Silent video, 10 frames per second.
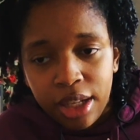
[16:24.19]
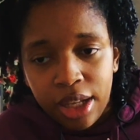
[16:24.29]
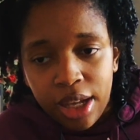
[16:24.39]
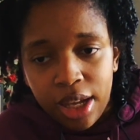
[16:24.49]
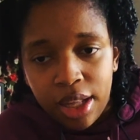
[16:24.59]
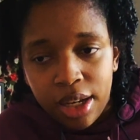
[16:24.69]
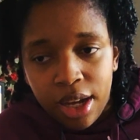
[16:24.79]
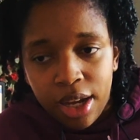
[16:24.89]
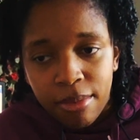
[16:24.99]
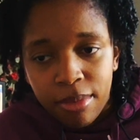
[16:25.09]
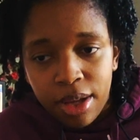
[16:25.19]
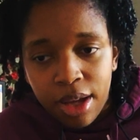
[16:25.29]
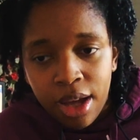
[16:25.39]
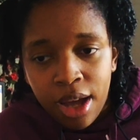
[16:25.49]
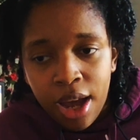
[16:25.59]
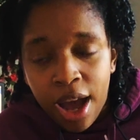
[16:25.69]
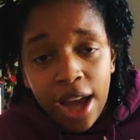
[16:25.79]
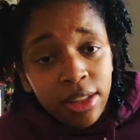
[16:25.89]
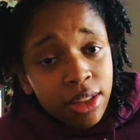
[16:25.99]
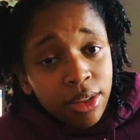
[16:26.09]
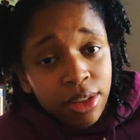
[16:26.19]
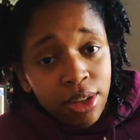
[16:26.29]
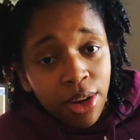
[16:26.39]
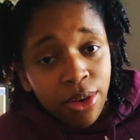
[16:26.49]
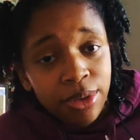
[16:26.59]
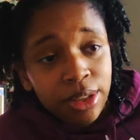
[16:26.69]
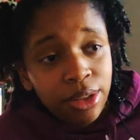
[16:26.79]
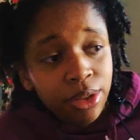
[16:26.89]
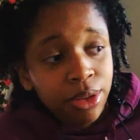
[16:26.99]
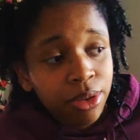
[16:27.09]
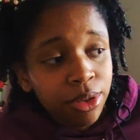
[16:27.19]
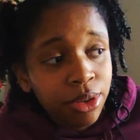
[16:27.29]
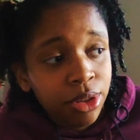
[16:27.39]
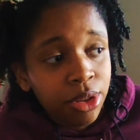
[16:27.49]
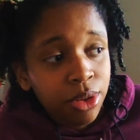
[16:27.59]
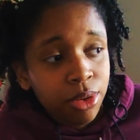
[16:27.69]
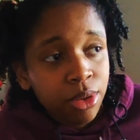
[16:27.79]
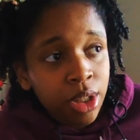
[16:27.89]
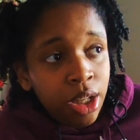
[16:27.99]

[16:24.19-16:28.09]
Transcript: And I took it during COVID too, so